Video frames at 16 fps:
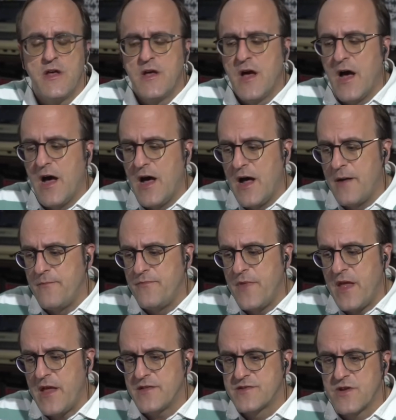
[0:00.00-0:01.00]

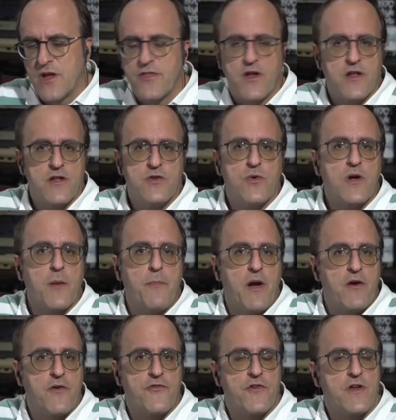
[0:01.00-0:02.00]
And so I thought I'd do a
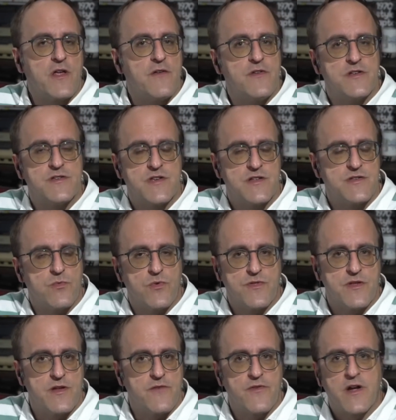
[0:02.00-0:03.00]
comparison to give you a sense of what
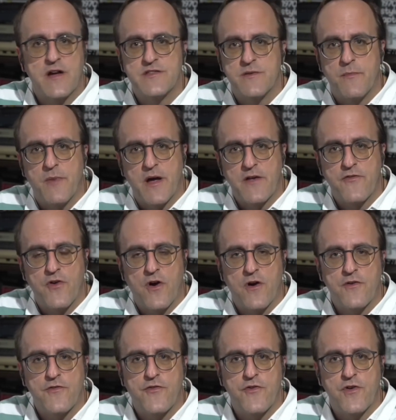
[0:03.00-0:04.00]
the different kinds of mics
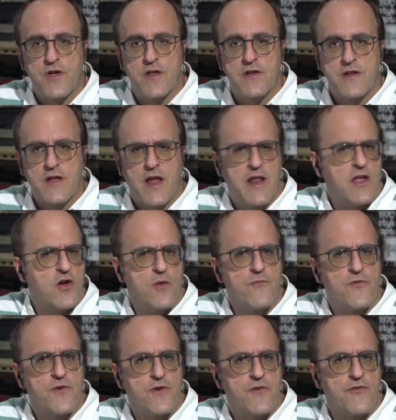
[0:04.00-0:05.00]
are so you can kind of hear them
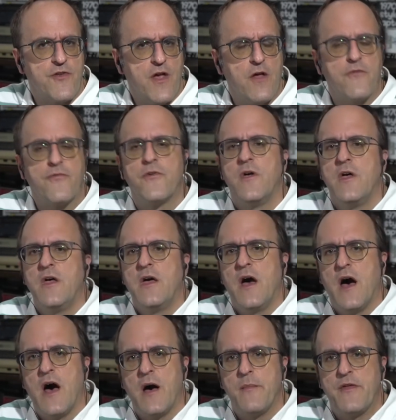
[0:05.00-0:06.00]
for yourself
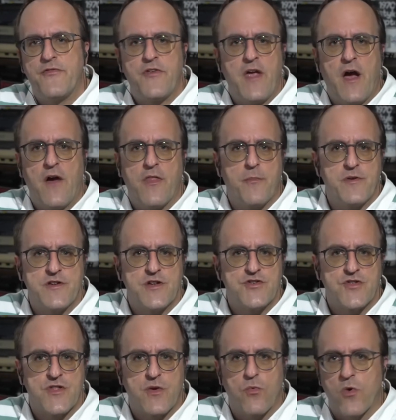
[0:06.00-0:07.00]
and see how they
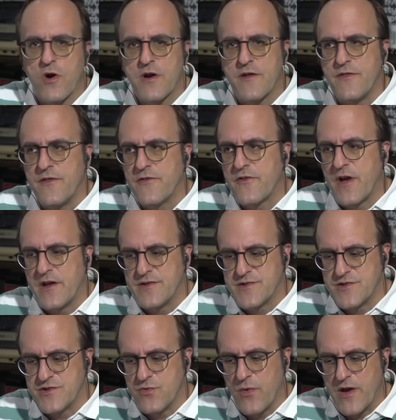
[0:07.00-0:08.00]
potentially work in this kind of
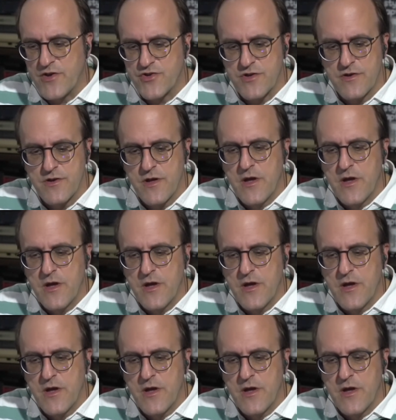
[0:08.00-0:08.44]
situation.